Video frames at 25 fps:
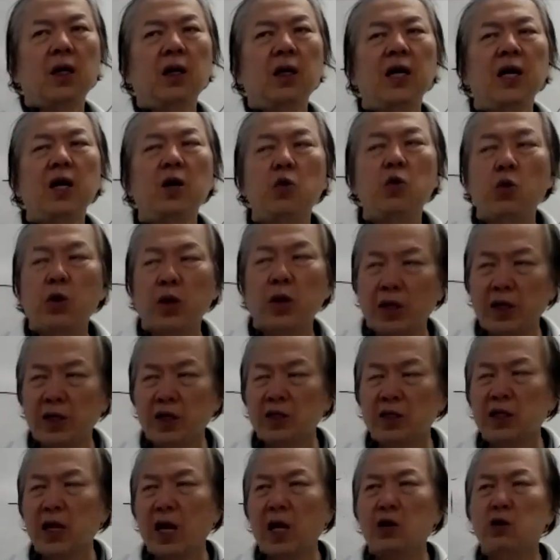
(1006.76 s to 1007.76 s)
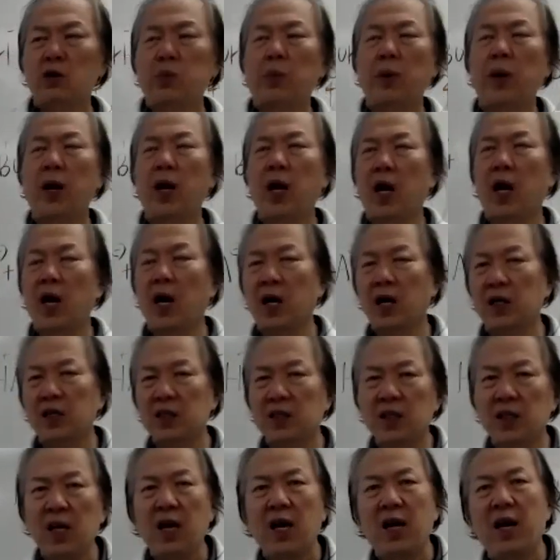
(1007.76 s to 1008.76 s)
they release H+
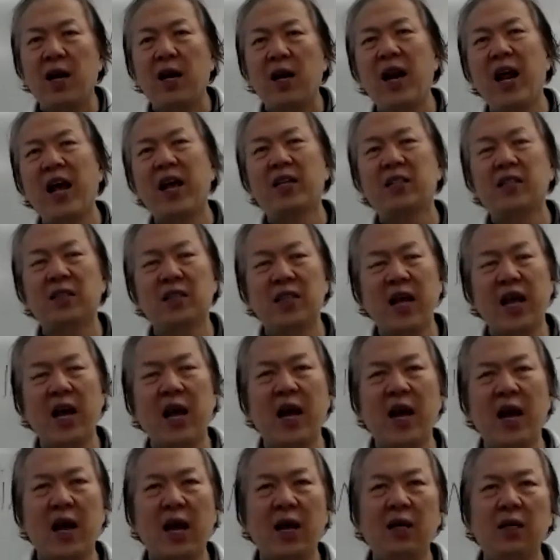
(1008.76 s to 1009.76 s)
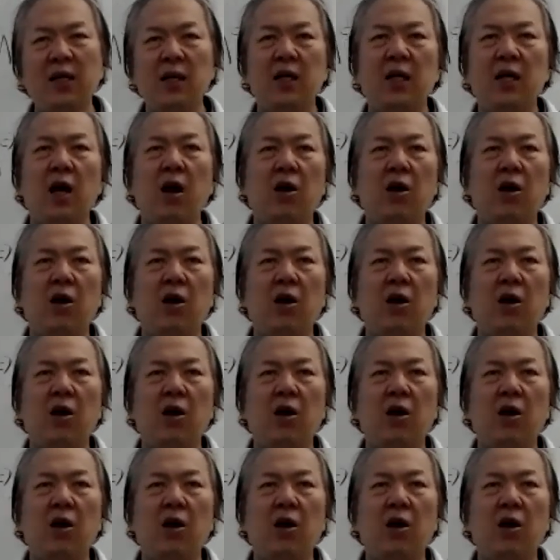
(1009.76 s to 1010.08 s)
less than